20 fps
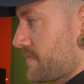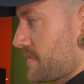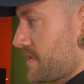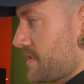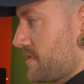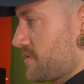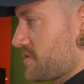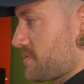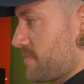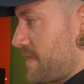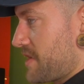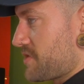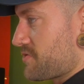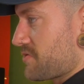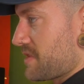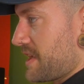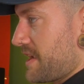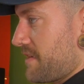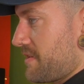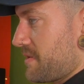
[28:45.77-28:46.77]
some
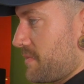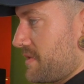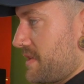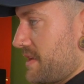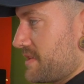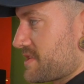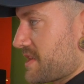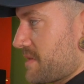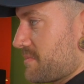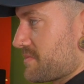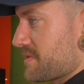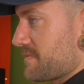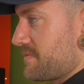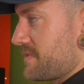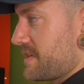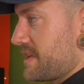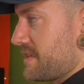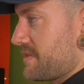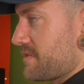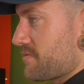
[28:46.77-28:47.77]
extra layering in terms of
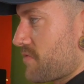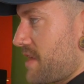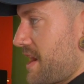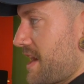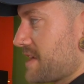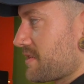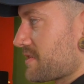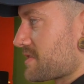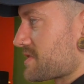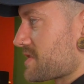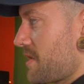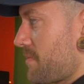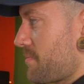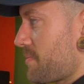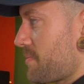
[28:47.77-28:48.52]
the ride on top.